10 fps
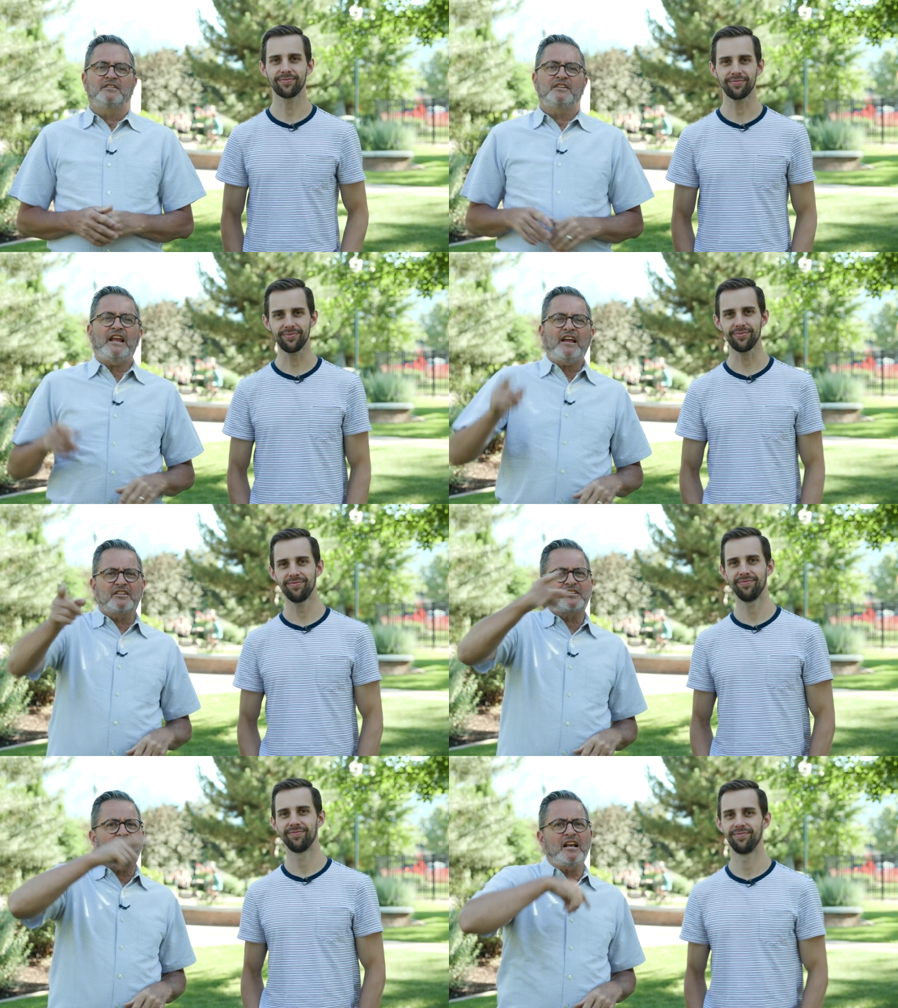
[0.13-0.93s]
Speaker 1: Today
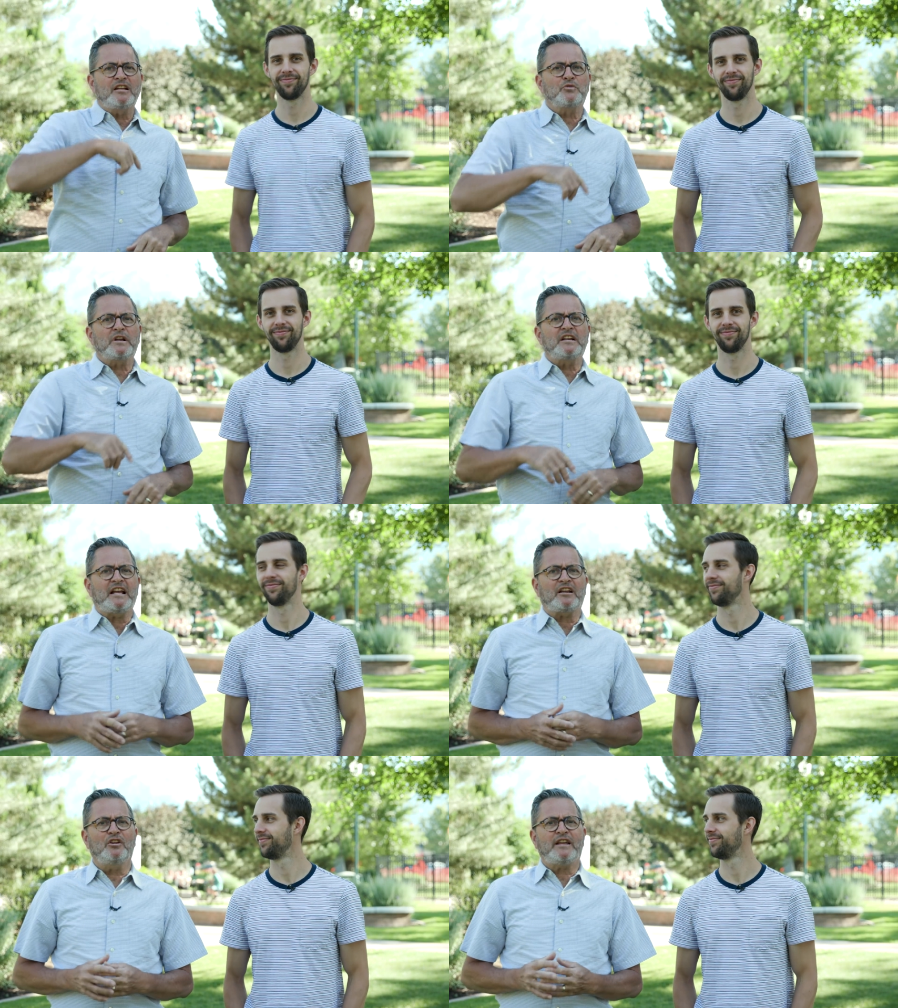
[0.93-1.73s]
on the Slanted Lens, we're going
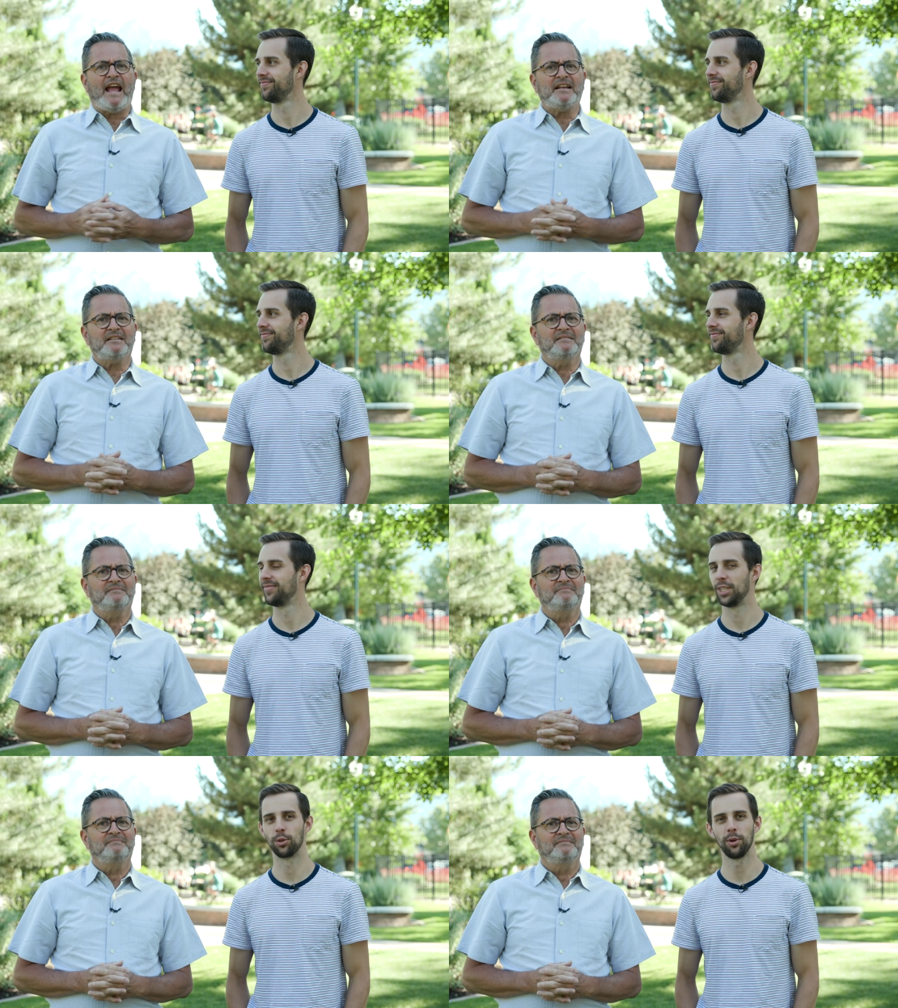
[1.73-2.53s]
to take a look at
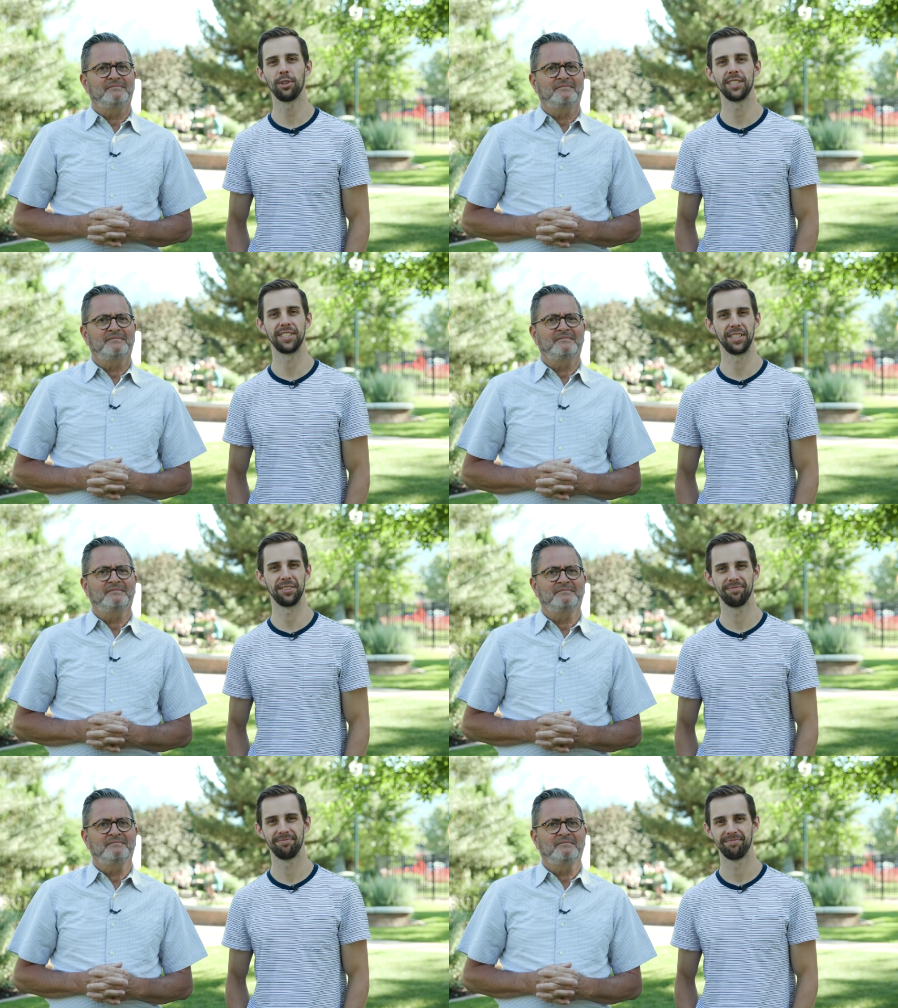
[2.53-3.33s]
Speaker 2: equivalency.
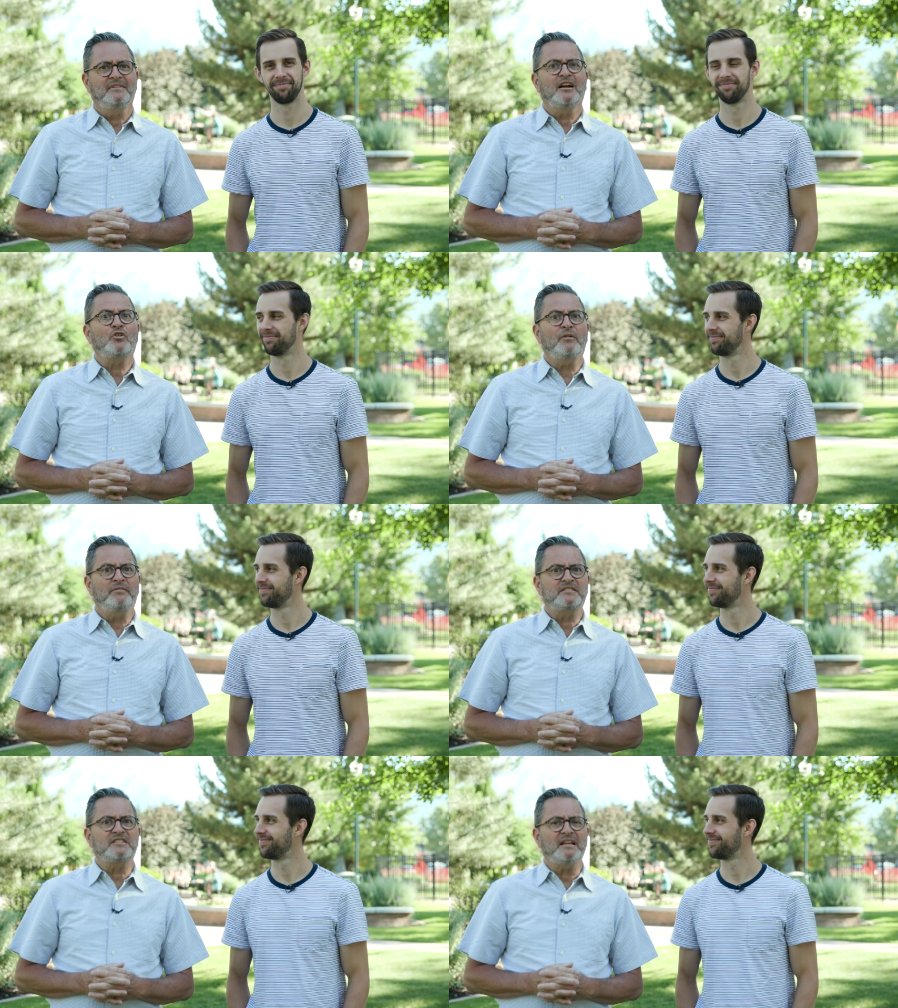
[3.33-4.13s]

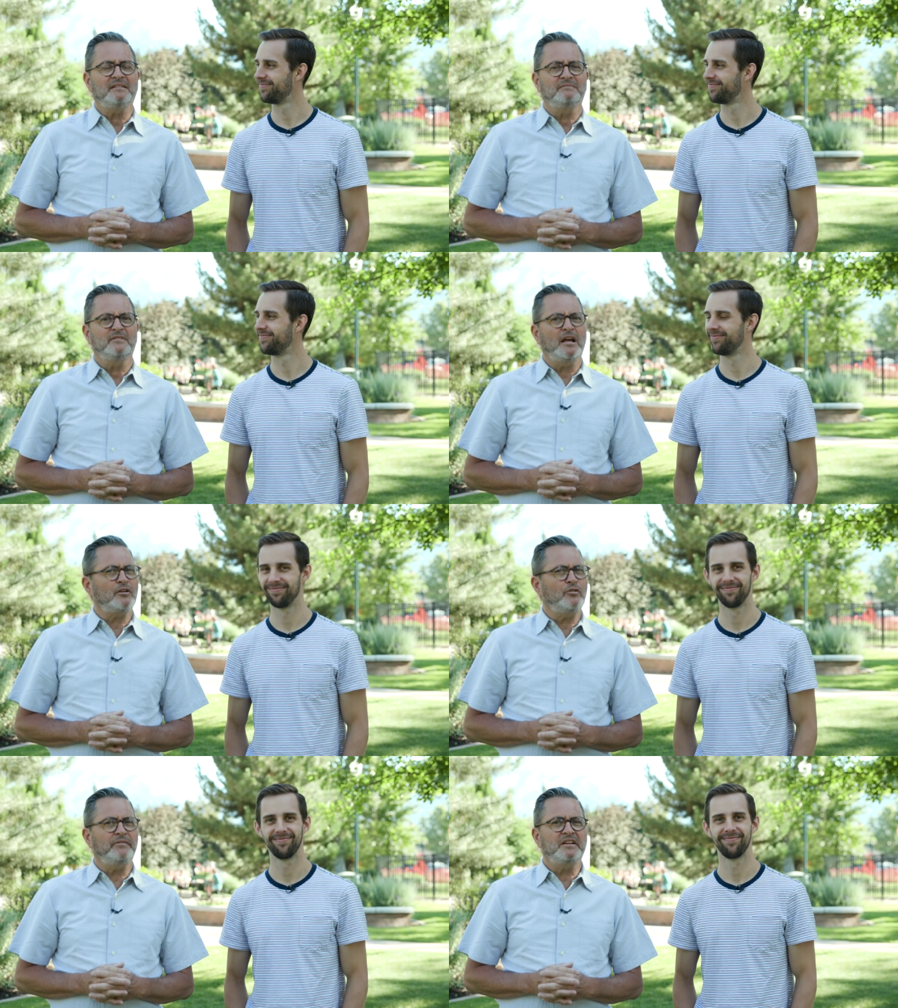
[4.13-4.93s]
Speaker 1: Equivalency,
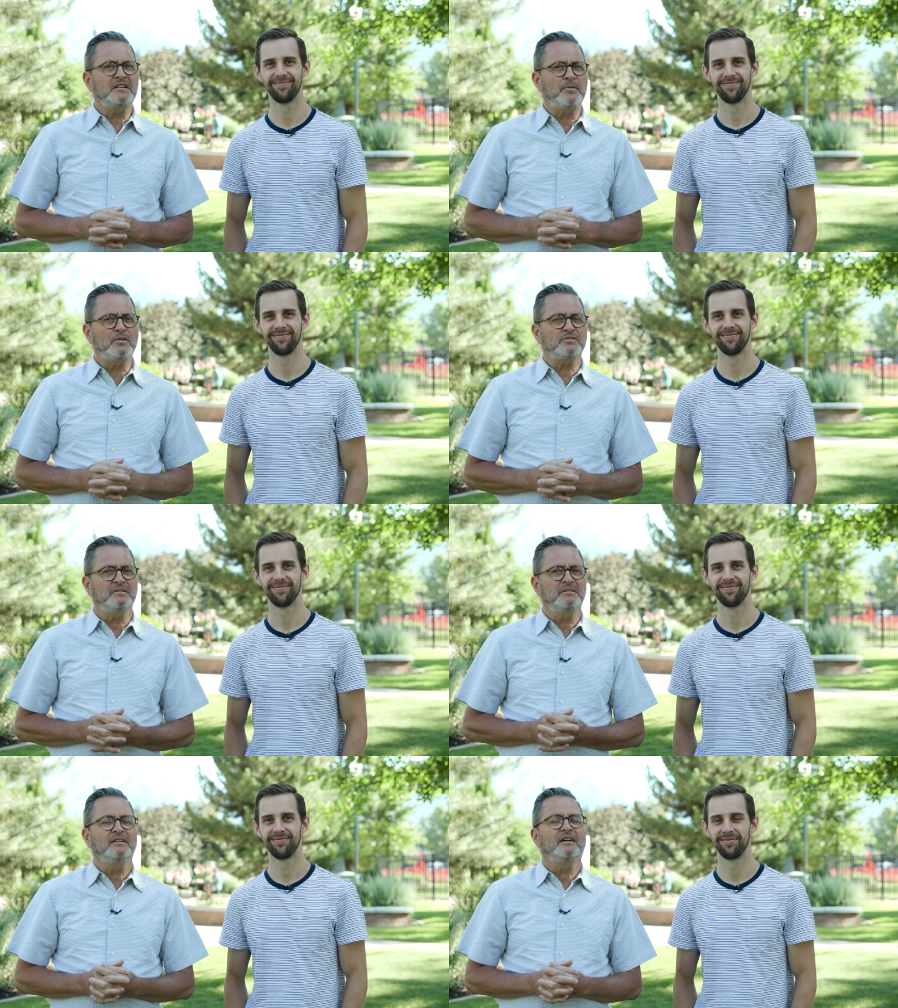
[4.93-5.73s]
not equivalent
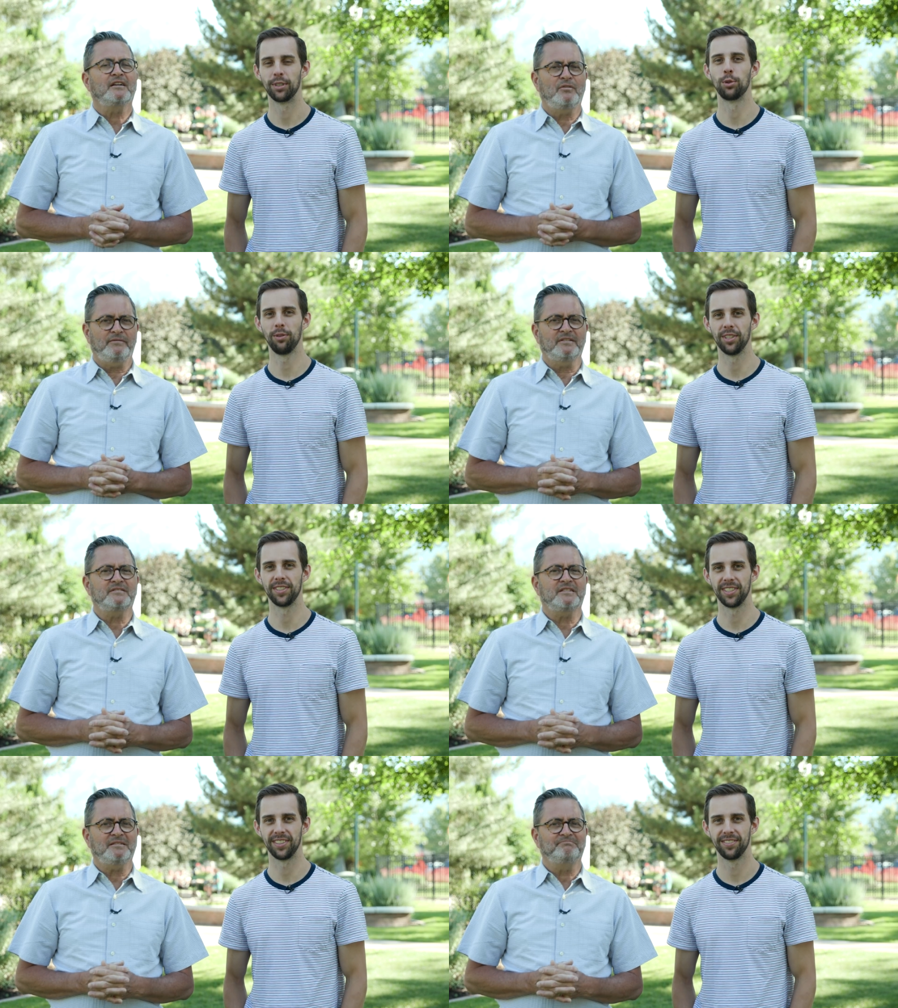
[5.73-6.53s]
exposure.
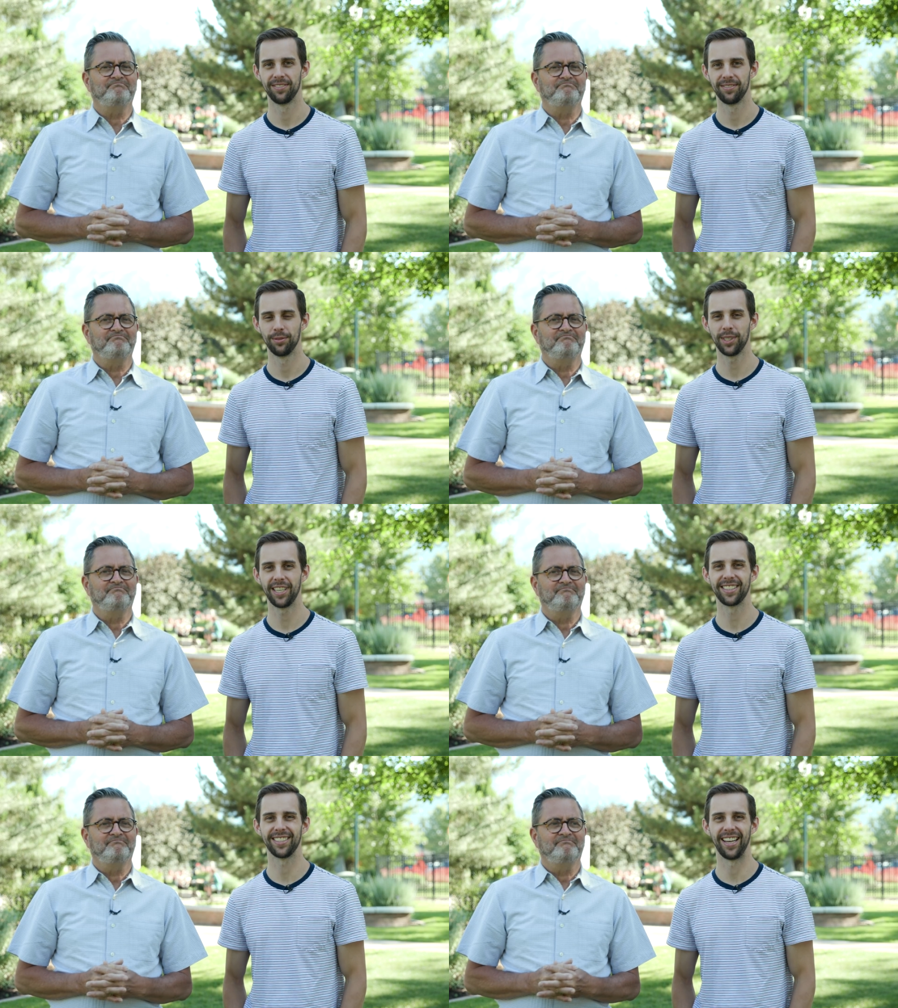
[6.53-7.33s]
Equivalency.
Speaker 2: equivalency. What
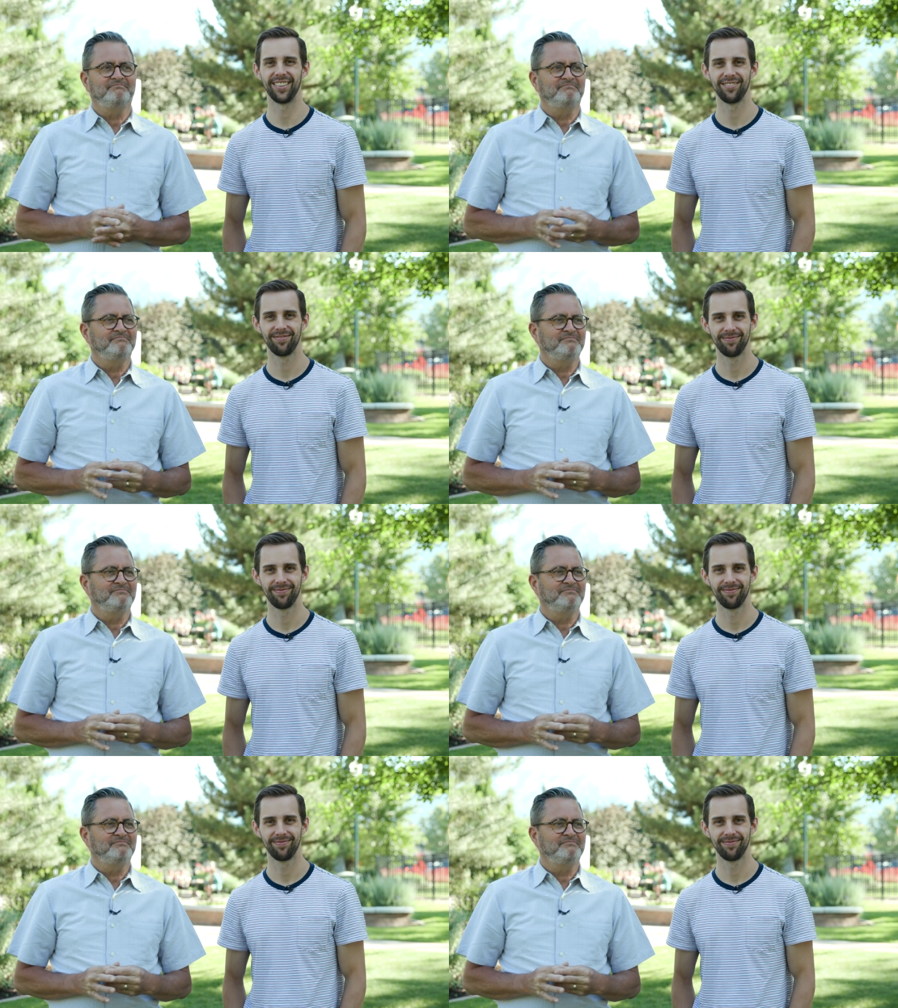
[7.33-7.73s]
the heck is that?